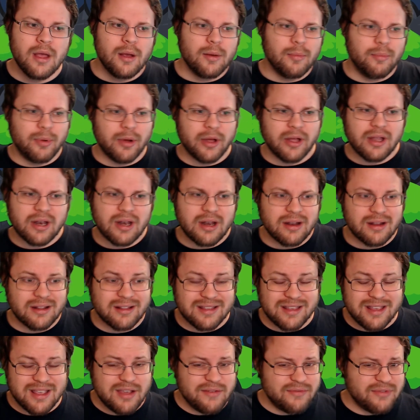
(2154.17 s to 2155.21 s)
But
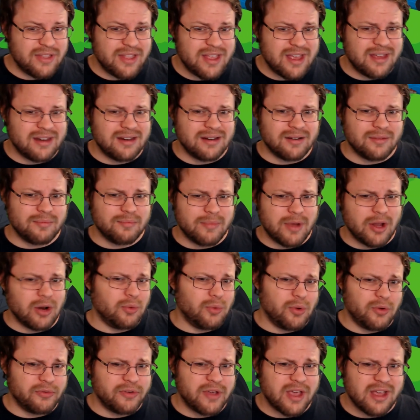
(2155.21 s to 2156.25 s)
even then, Metal
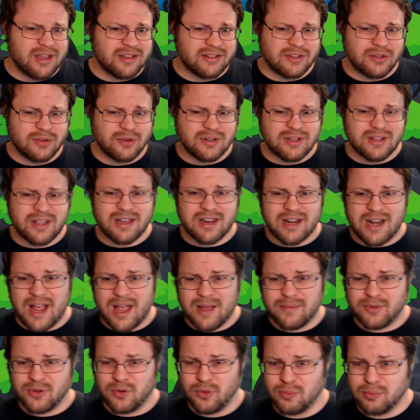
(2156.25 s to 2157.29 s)
Wolf Chaos looked like an
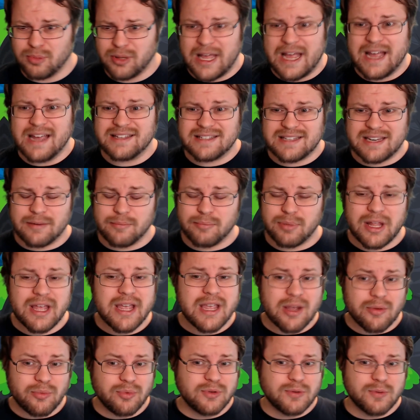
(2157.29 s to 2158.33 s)
absolute blast, and playing
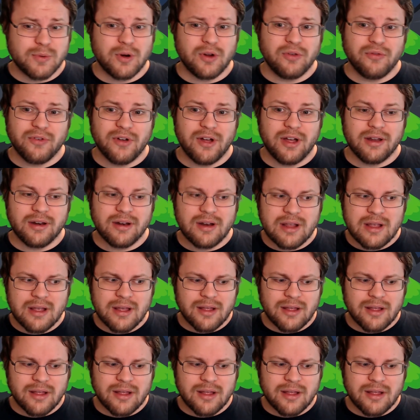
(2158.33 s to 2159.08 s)
it was pretty fun.